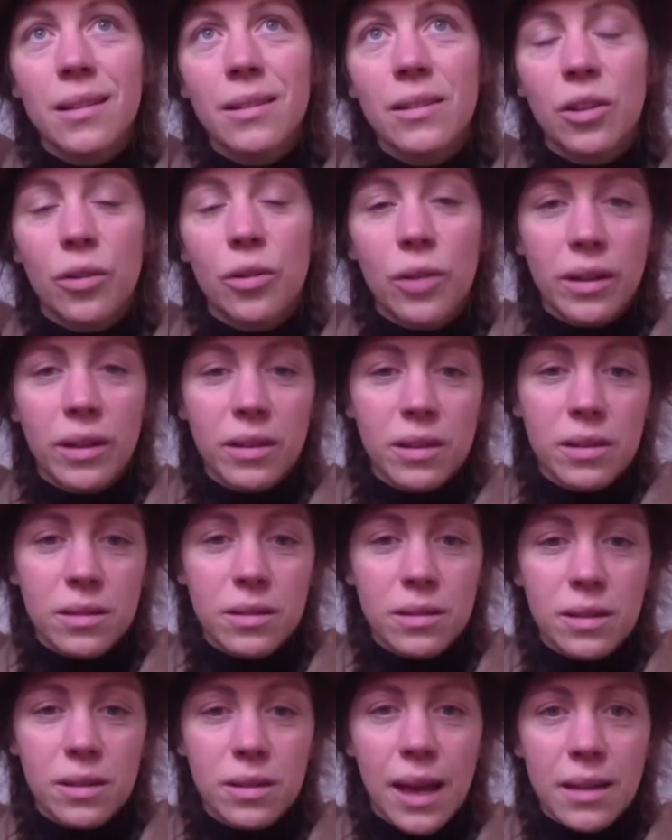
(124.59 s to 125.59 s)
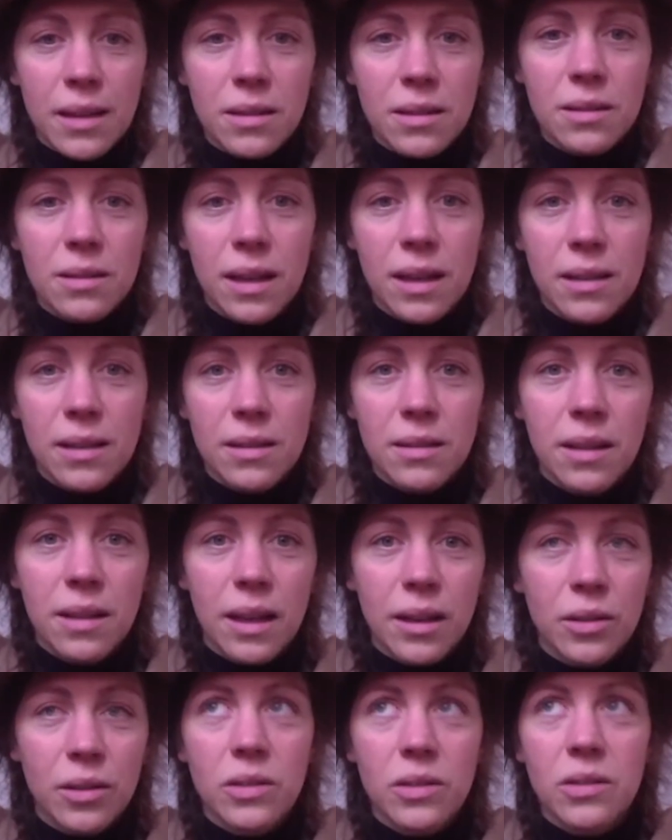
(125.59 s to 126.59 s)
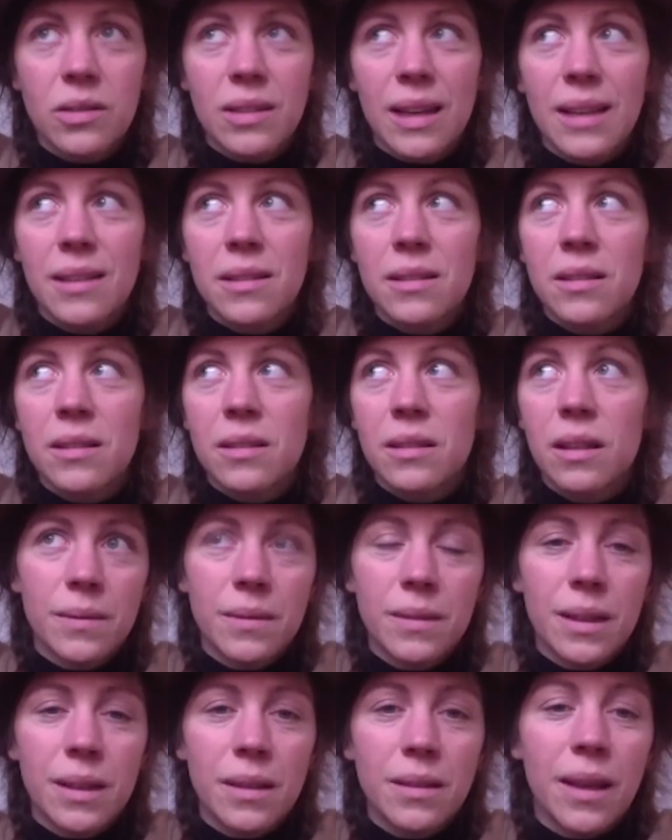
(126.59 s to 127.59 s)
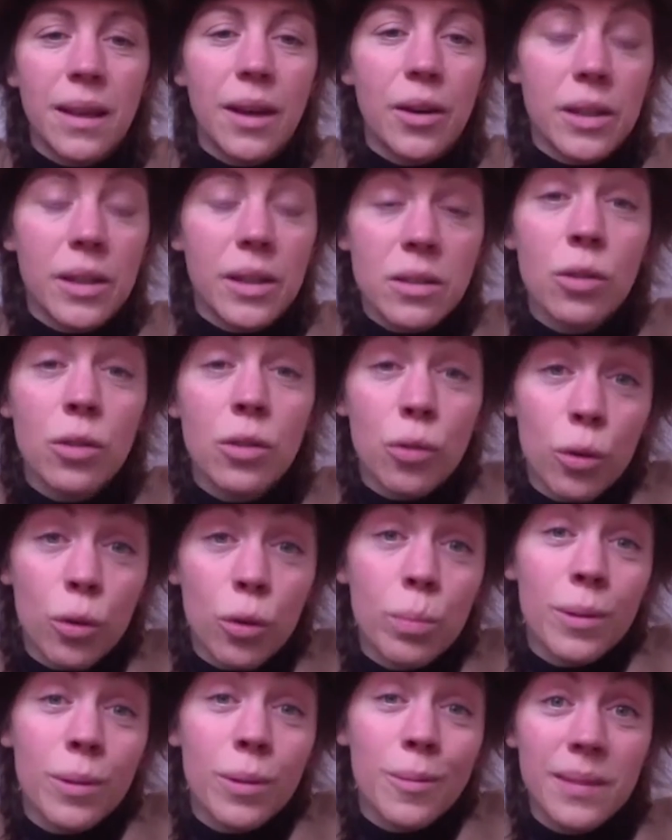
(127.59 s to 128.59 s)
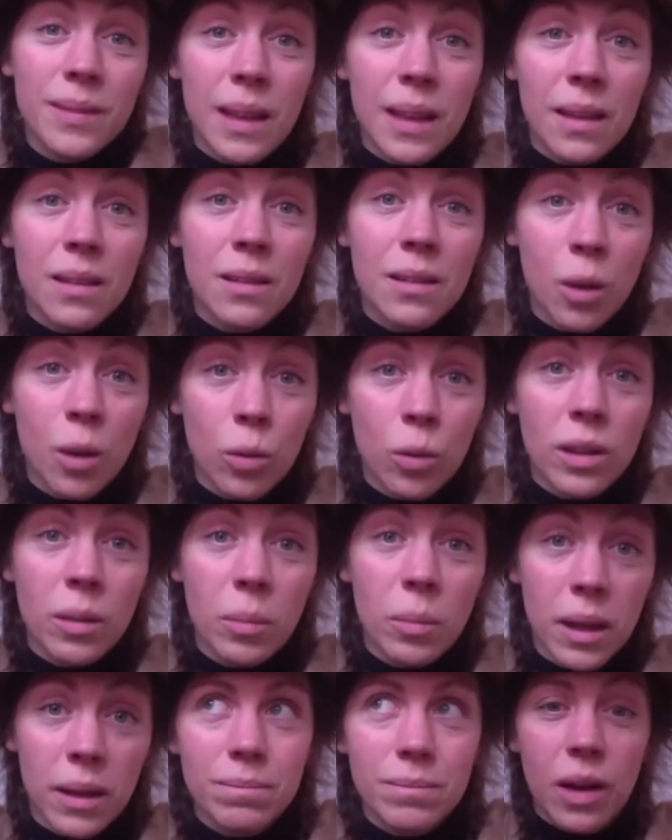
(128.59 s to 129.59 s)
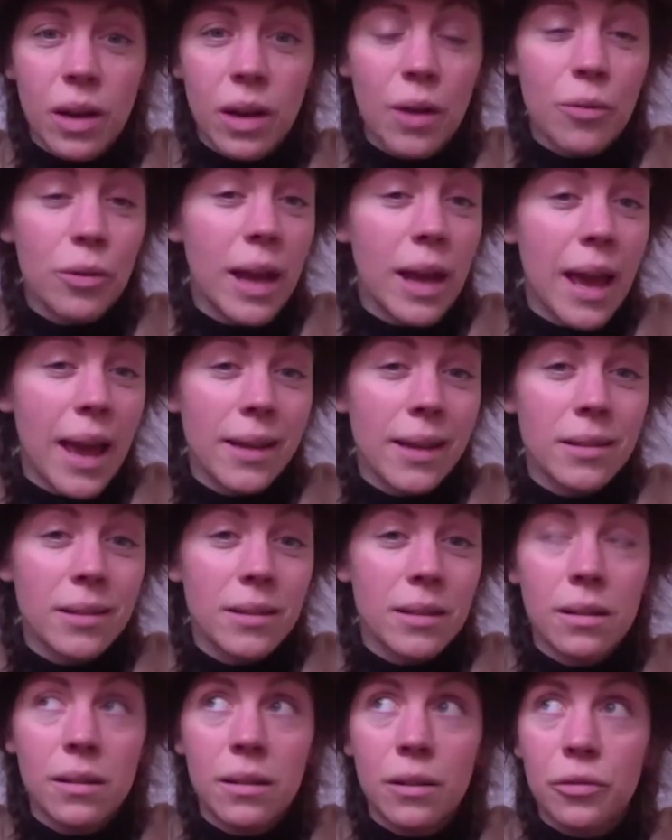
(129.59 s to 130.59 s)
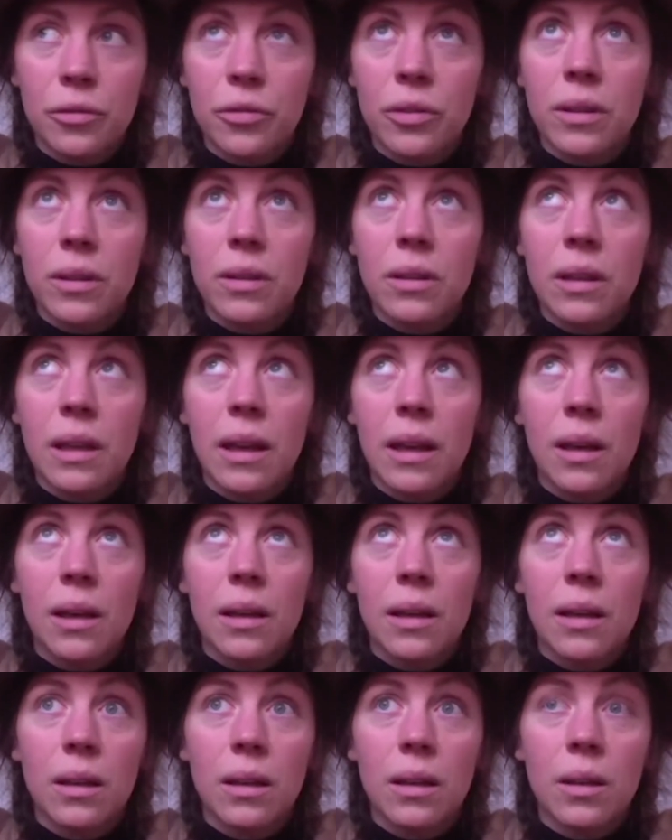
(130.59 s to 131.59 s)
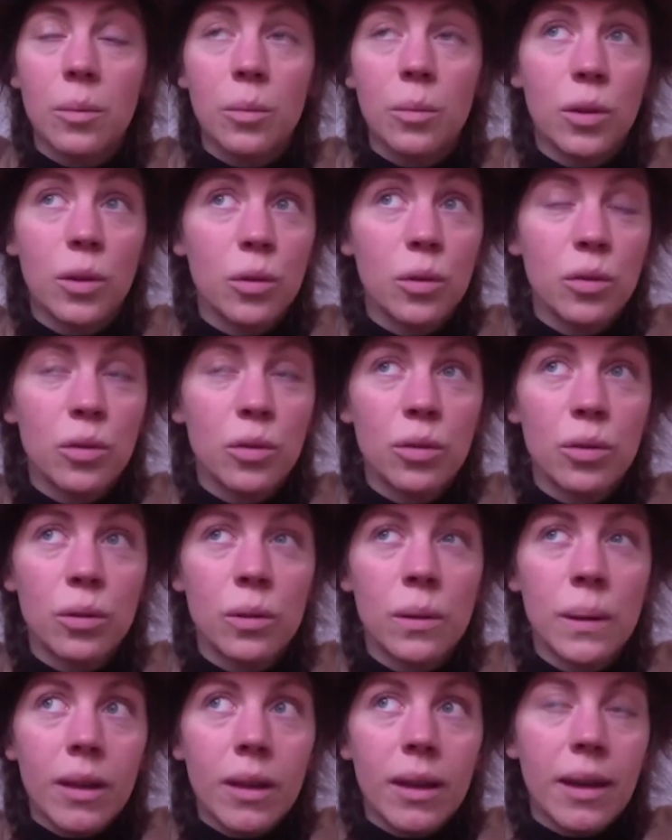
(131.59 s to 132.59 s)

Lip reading: During this exercises, I could sense that there is a group that is holding me. I react different than I am used to.